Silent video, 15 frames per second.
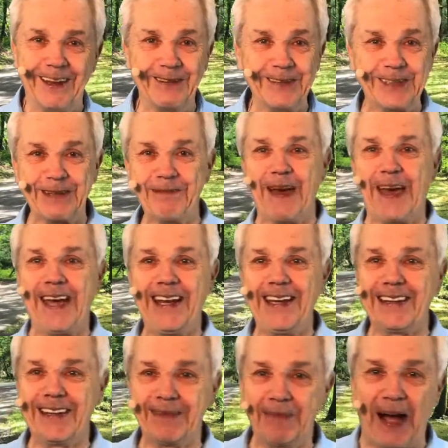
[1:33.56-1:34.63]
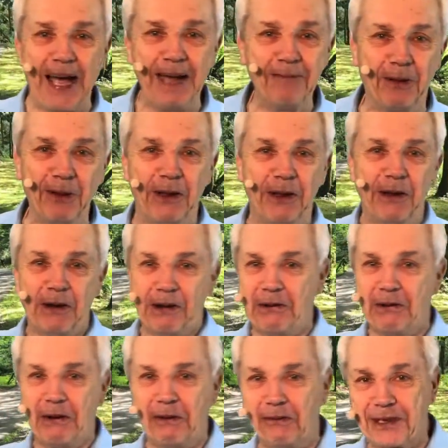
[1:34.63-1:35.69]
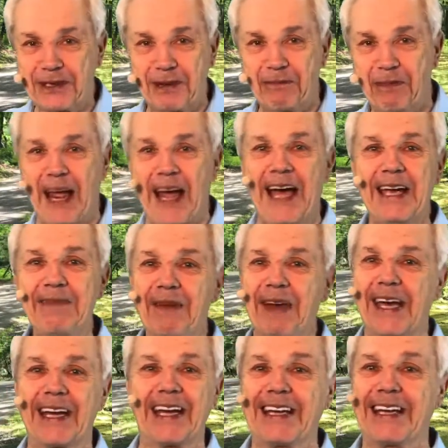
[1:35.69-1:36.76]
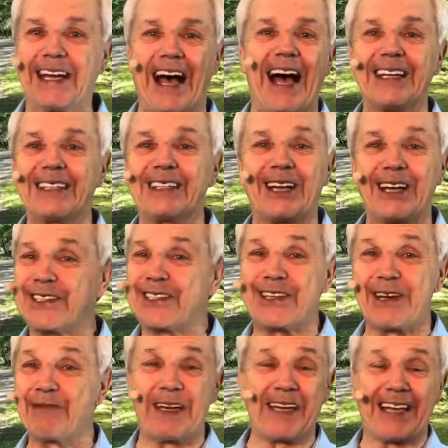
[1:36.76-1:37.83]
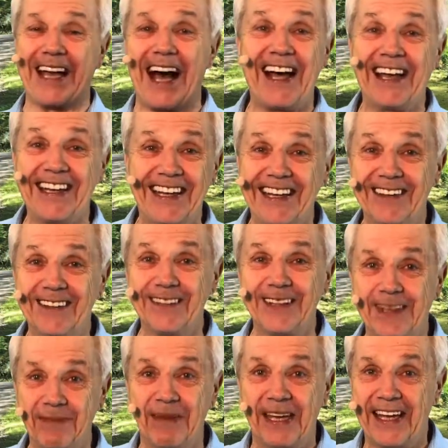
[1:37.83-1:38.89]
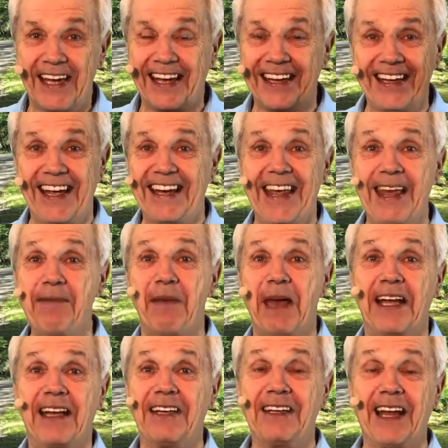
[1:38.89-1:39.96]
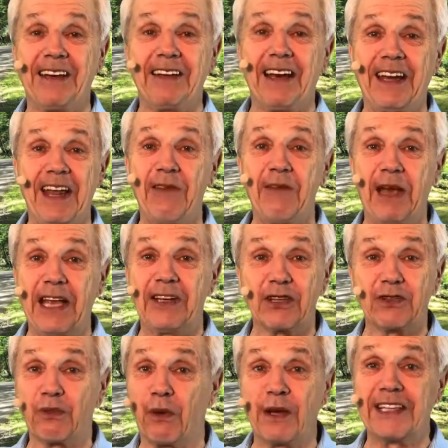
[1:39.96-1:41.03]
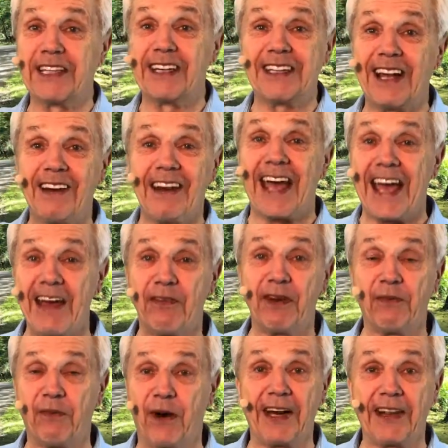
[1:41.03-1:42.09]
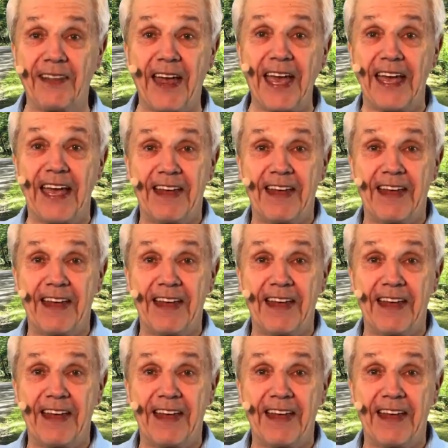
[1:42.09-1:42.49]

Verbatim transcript: there was a man in the Bible who was a blind man, and God touched him and God healed him. And, and, he, and, and, and he, he just wanted to tell everyone. And they,